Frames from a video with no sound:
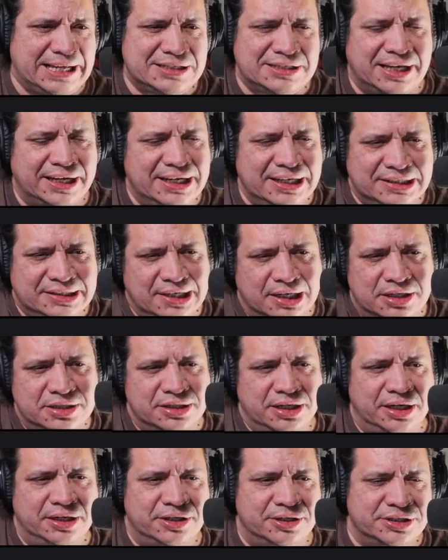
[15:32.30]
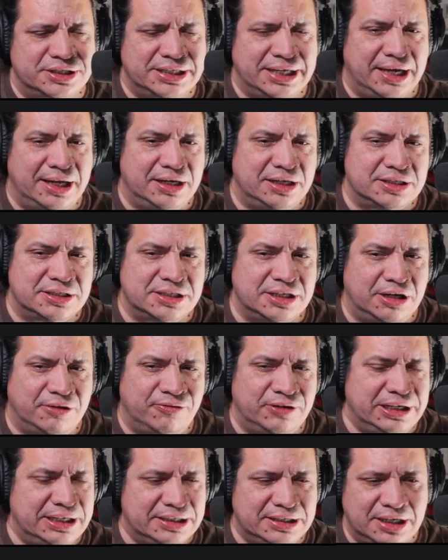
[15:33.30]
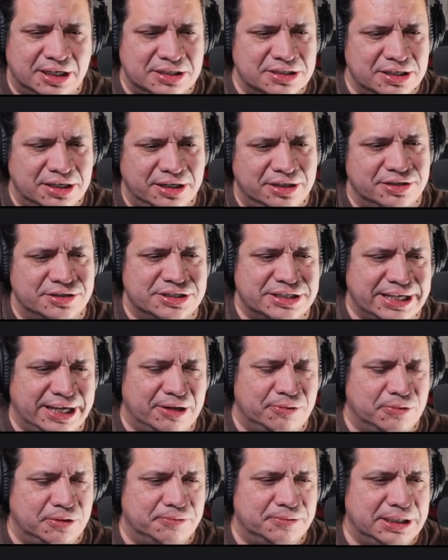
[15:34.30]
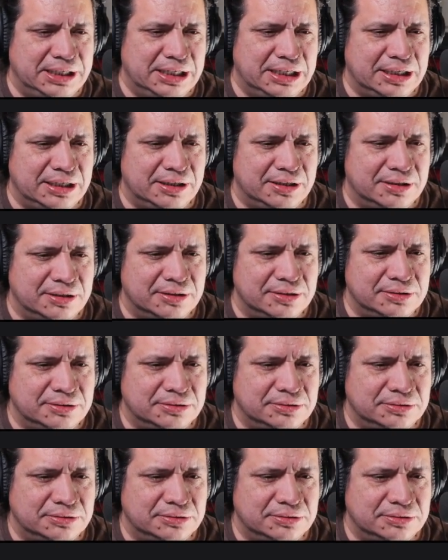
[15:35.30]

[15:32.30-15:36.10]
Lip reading: it's like it doesn't understand itself and it doesn't understand what we need.